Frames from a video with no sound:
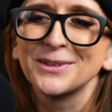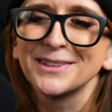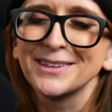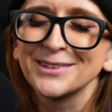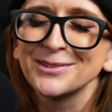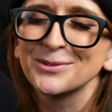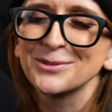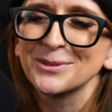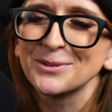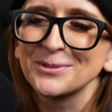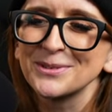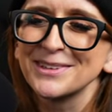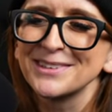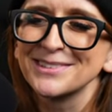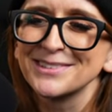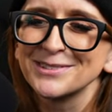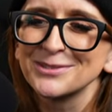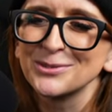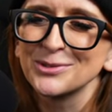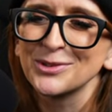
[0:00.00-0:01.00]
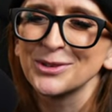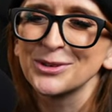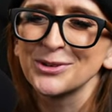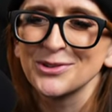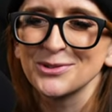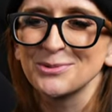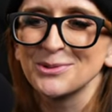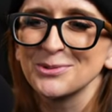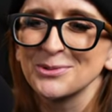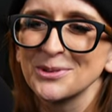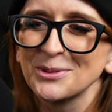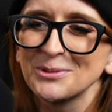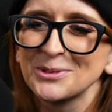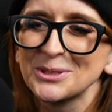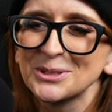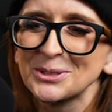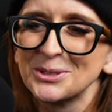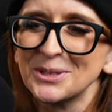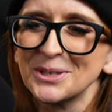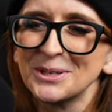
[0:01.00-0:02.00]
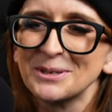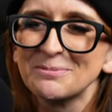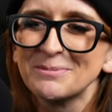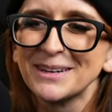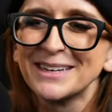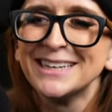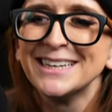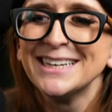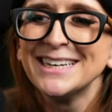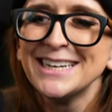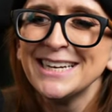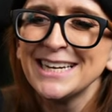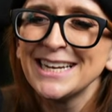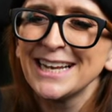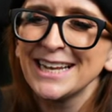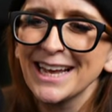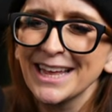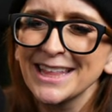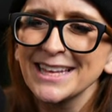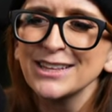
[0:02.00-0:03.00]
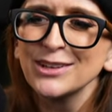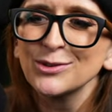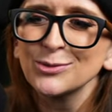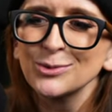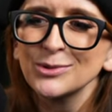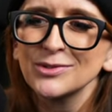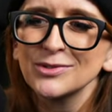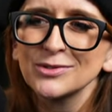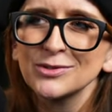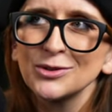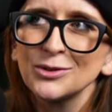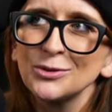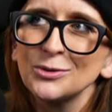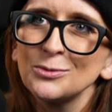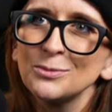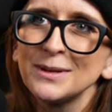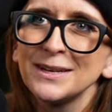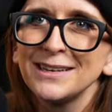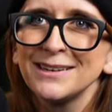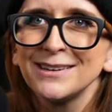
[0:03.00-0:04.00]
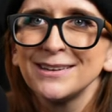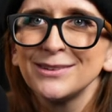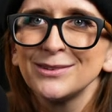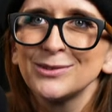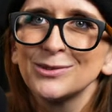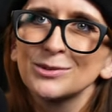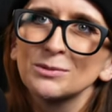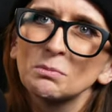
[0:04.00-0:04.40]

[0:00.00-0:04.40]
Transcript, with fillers: That's what it was. It was the Christmas one that was shorter, but I think this was two minis,